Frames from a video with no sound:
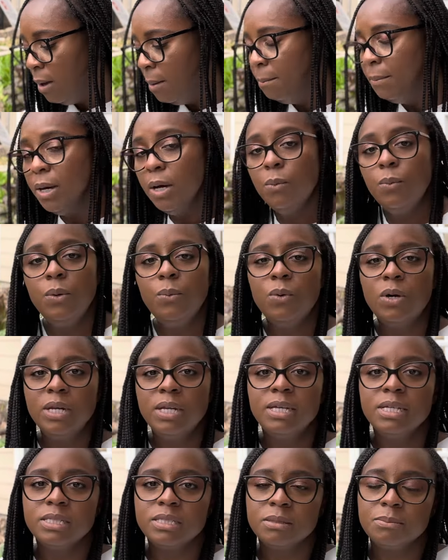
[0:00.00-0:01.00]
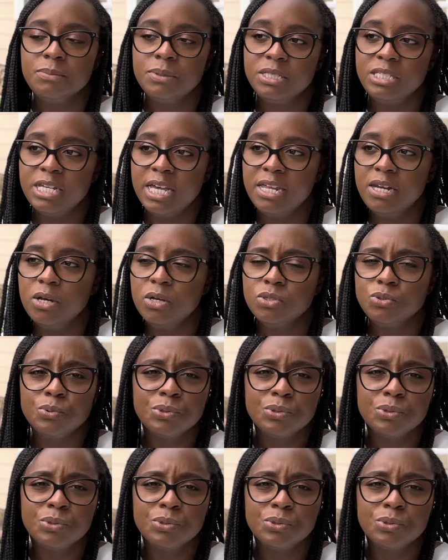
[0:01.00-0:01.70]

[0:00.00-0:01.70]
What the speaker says: But we want to get some potatoes.